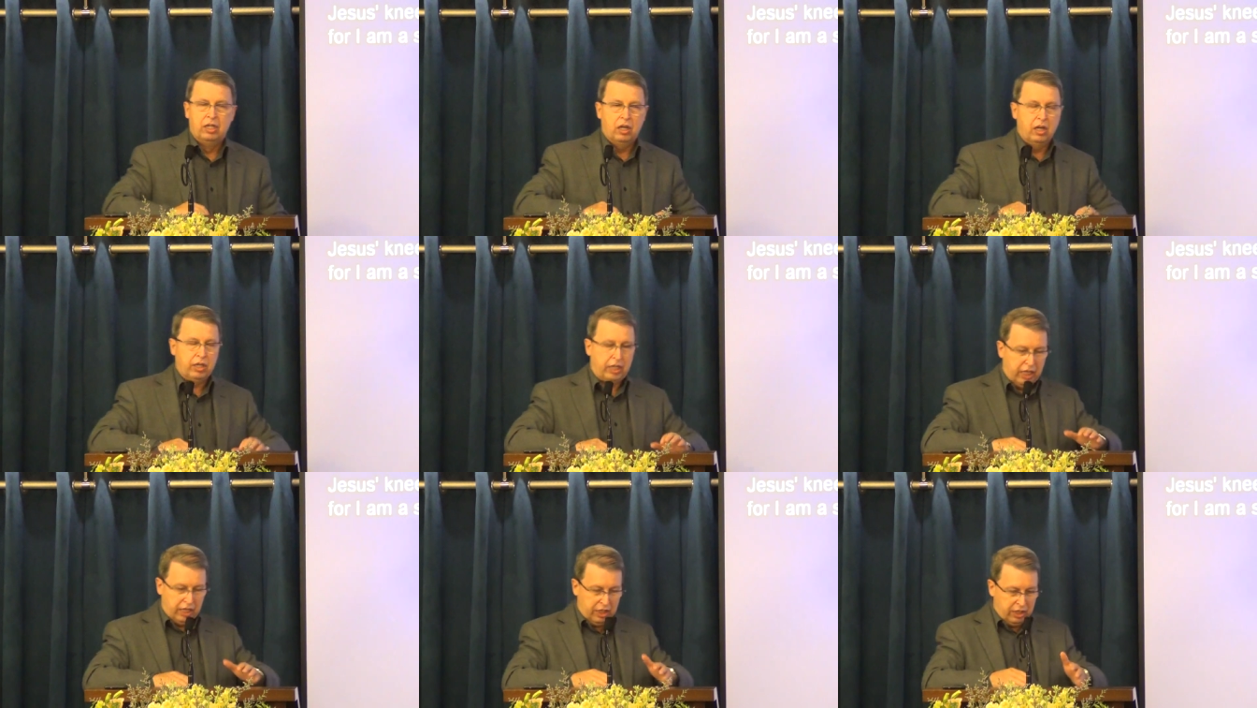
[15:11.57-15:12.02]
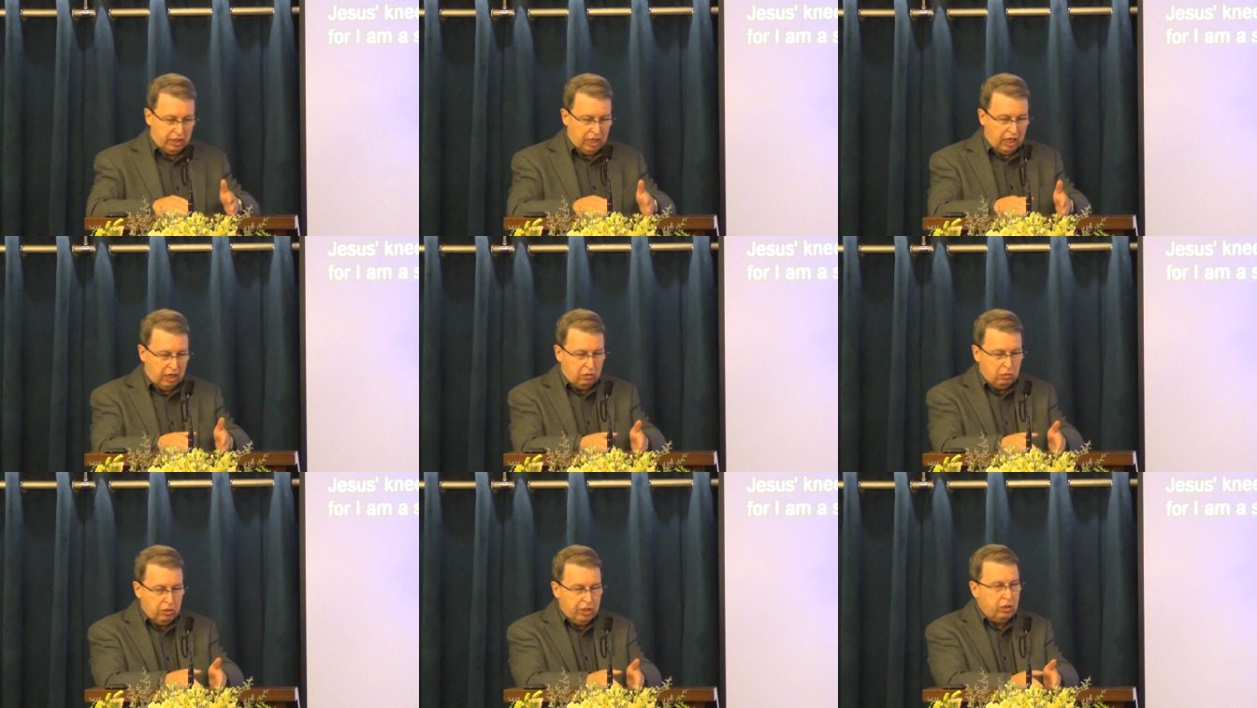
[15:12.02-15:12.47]
Okay,
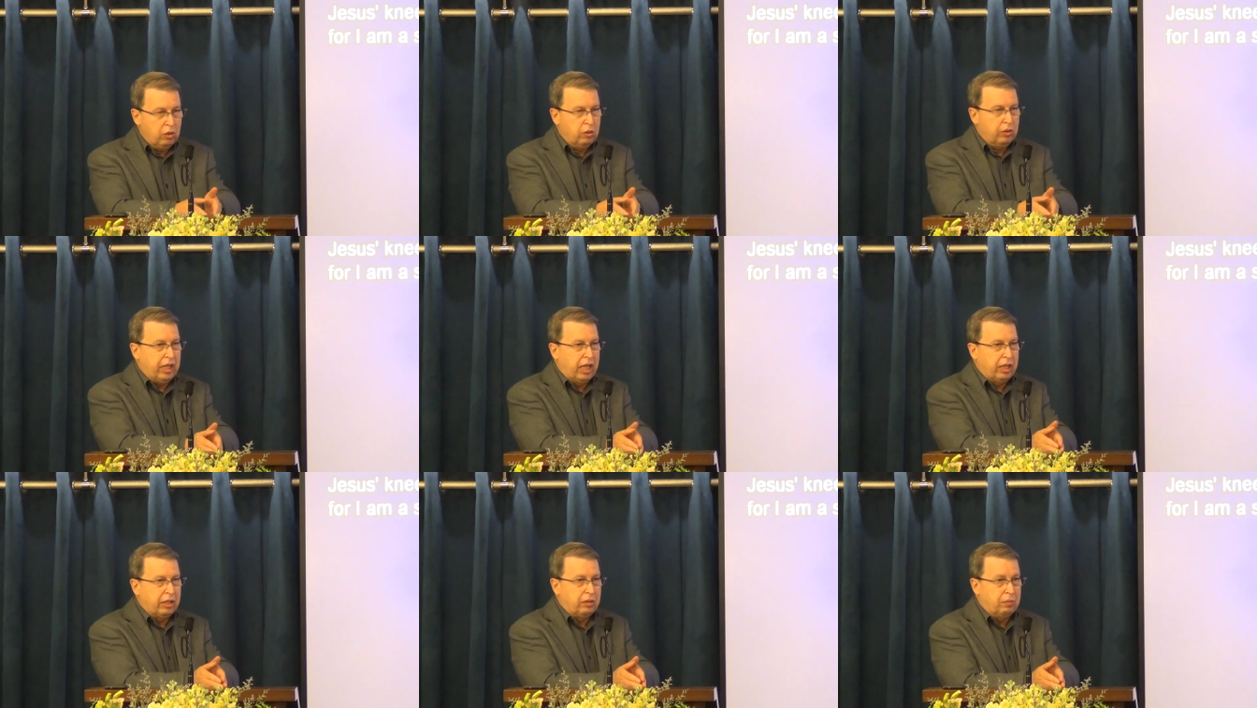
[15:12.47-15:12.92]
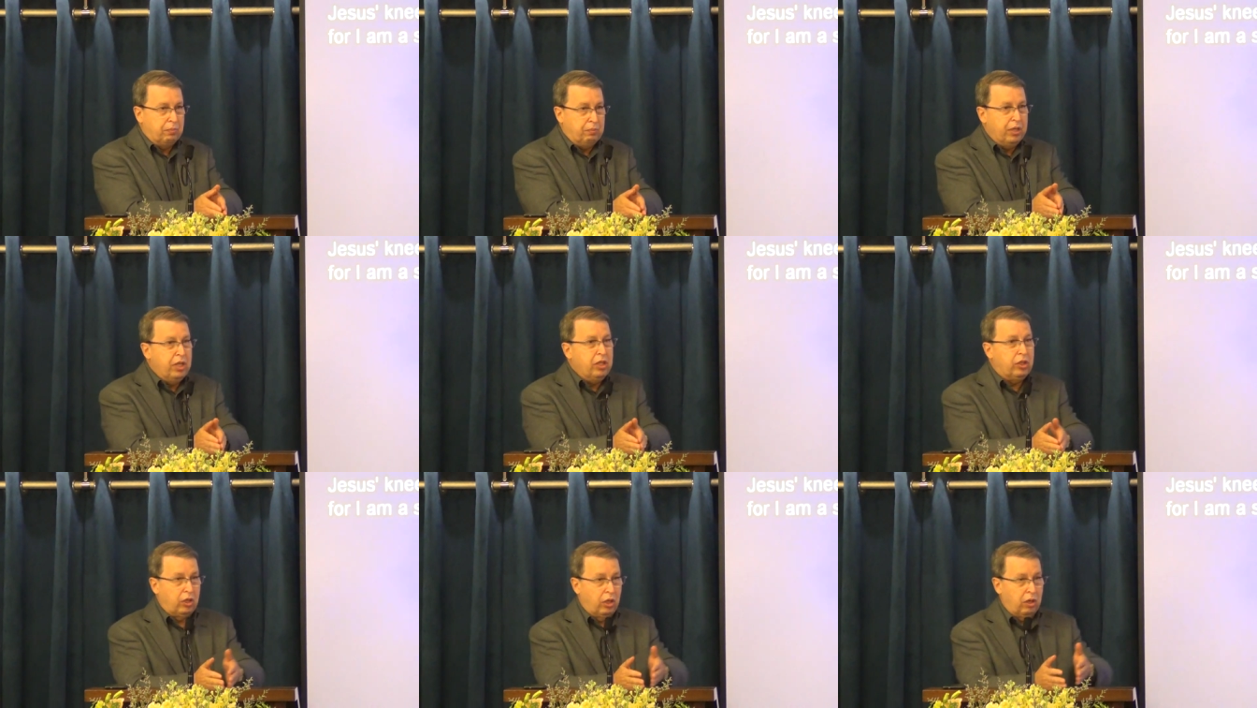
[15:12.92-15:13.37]
now we know that
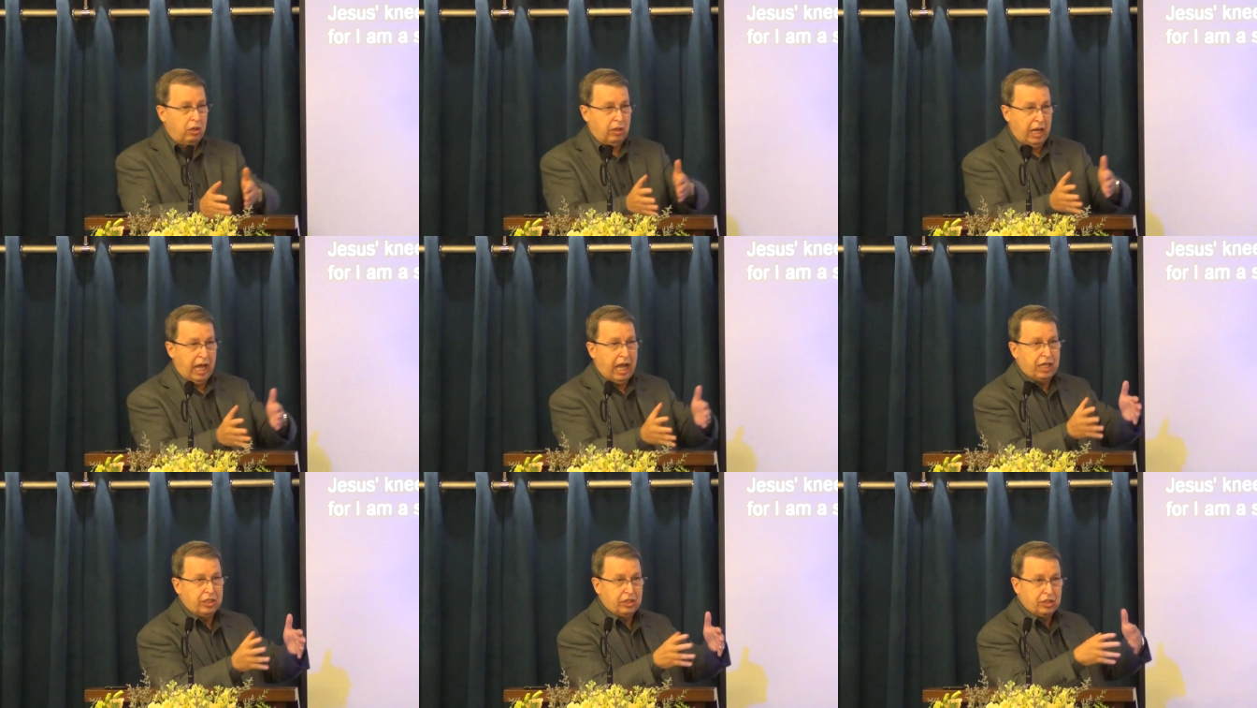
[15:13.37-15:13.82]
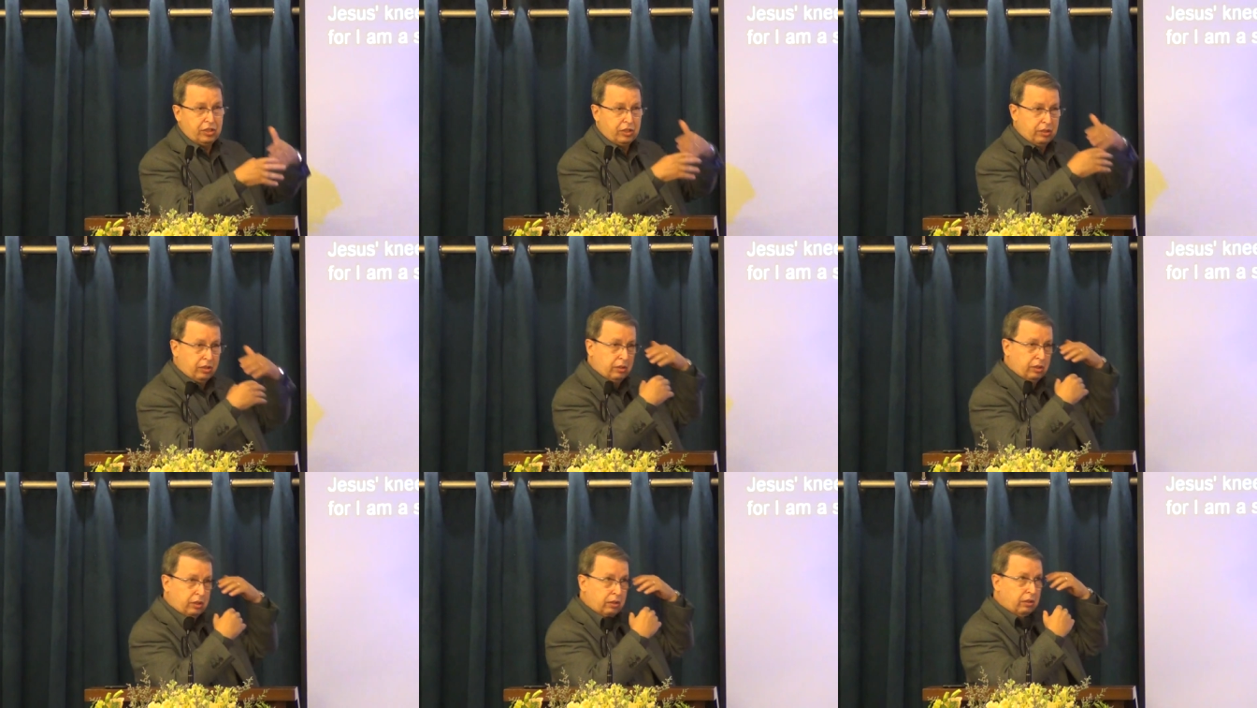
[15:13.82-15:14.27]
Peter
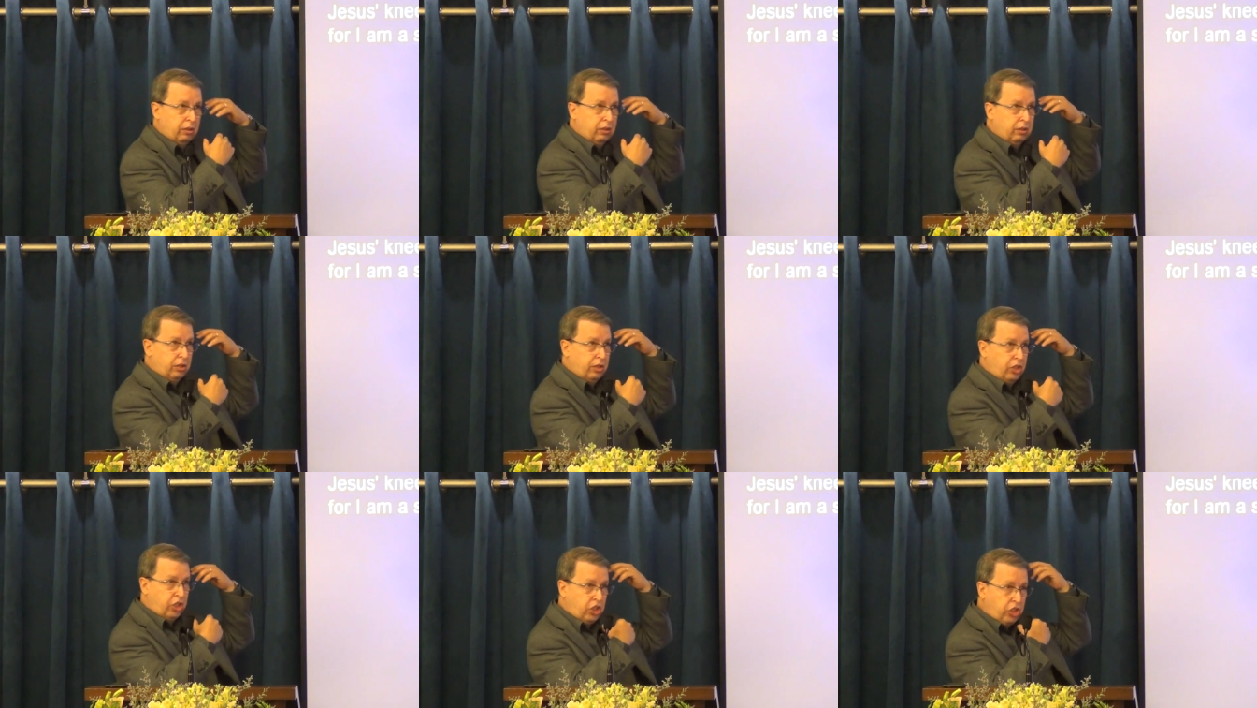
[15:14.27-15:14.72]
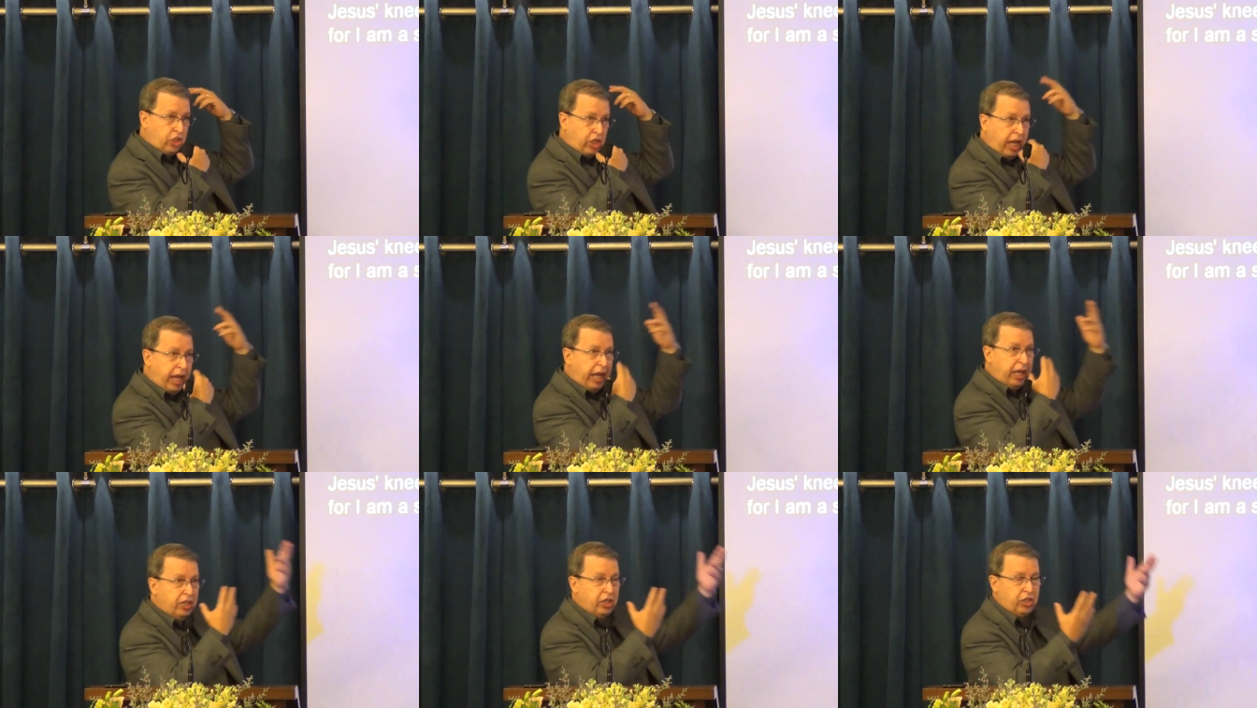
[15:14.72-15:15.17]
has
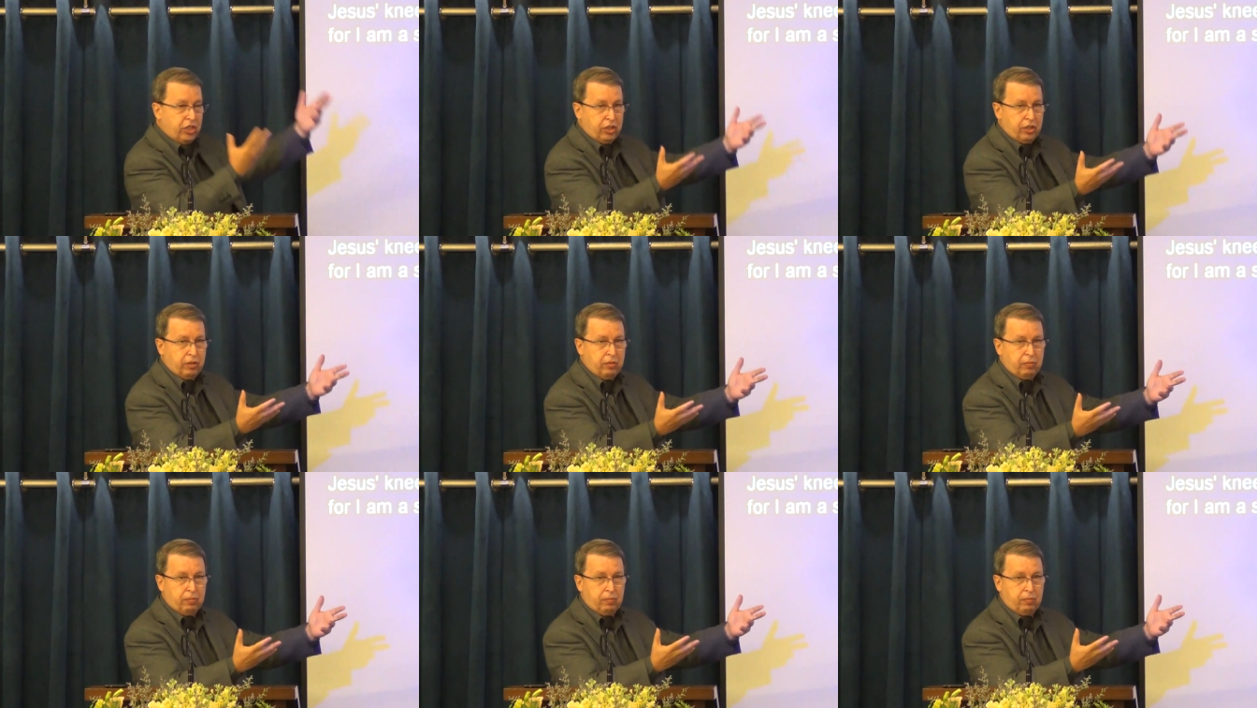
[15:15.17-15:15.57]
changed